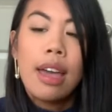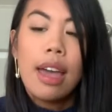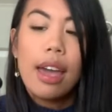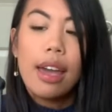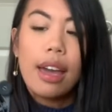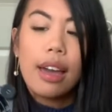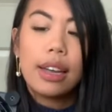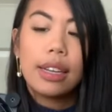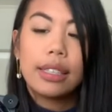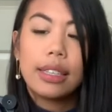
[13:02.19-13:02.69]

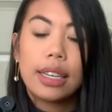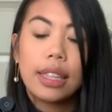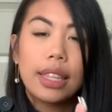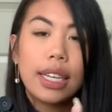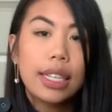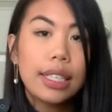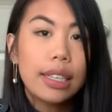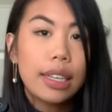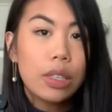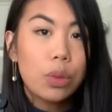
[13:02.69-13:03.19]
And
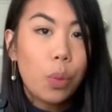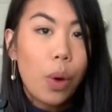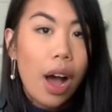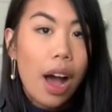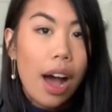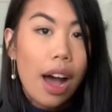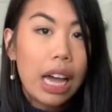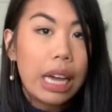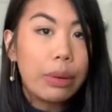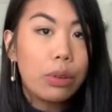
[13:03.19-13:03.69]
this is
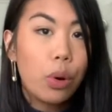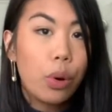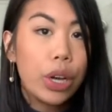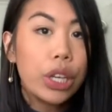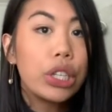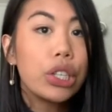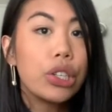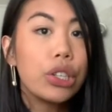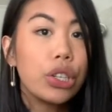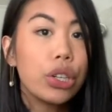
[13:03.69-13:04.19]
what I'm
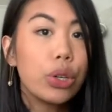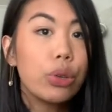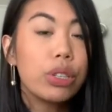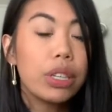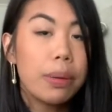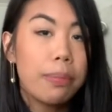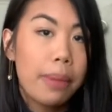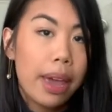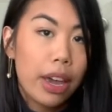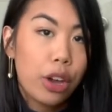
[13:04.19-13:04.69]
going to do to make